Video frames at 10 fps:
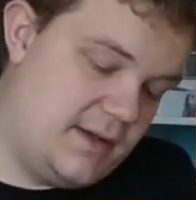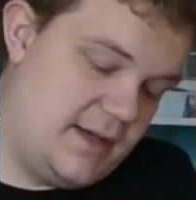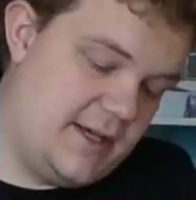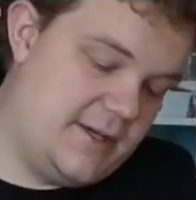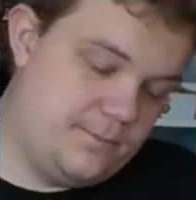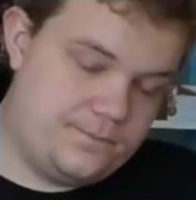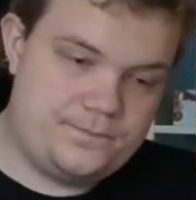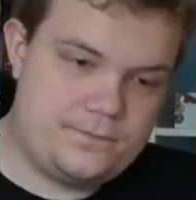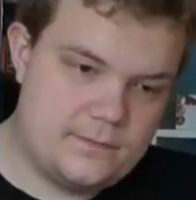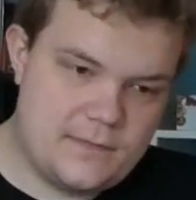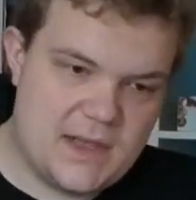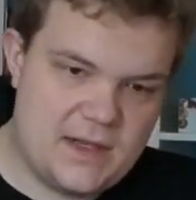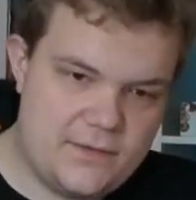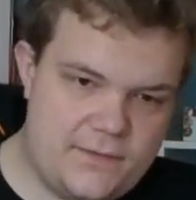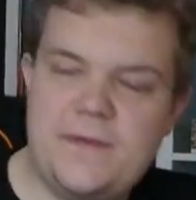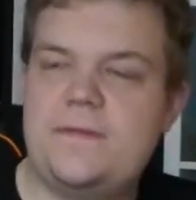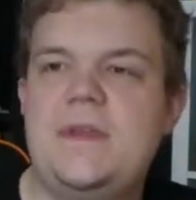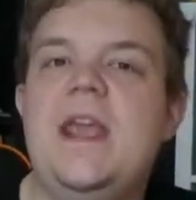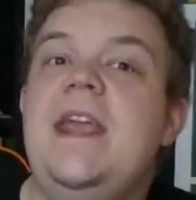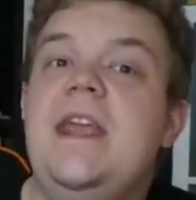
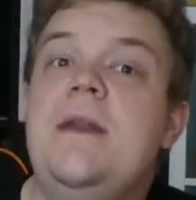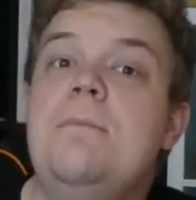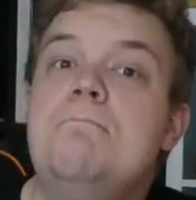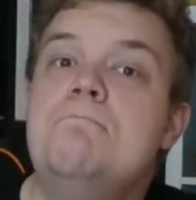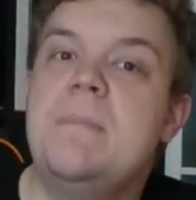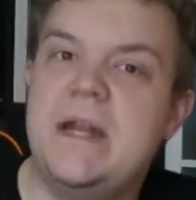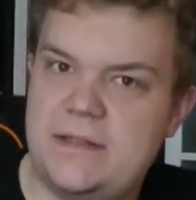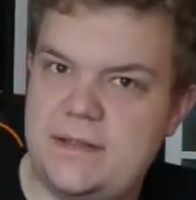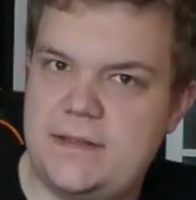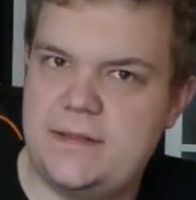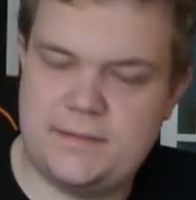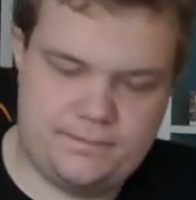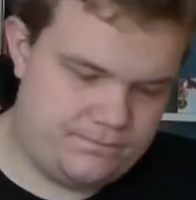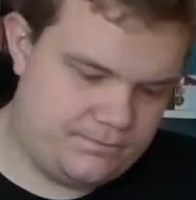15 minutes.